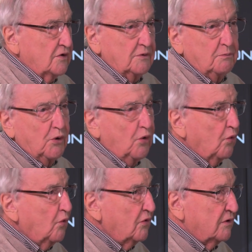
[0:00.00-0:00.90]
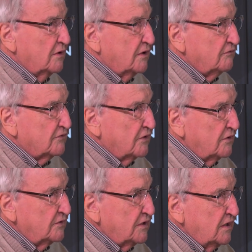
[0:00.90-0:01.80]
And the ball
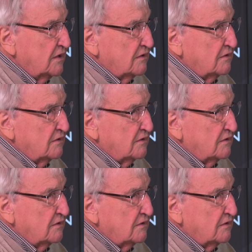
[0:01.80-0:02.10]
on the